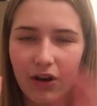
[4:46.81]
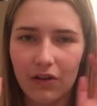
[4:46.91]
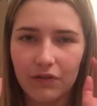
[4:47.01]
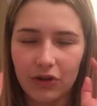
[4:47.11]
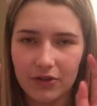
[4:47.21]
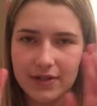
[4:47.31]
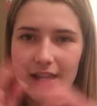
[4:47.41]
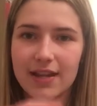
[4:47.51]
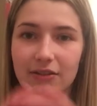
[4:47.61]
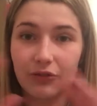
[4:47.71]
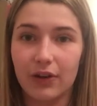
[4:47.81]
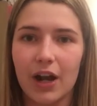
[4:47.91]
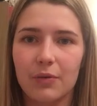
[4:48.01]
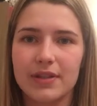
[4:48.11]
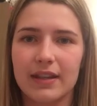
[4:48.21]
of context
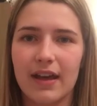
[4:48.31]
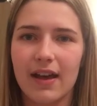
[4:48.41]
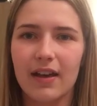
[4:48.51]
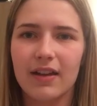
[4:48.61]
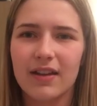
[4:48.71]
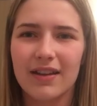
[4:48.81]
throughout to get,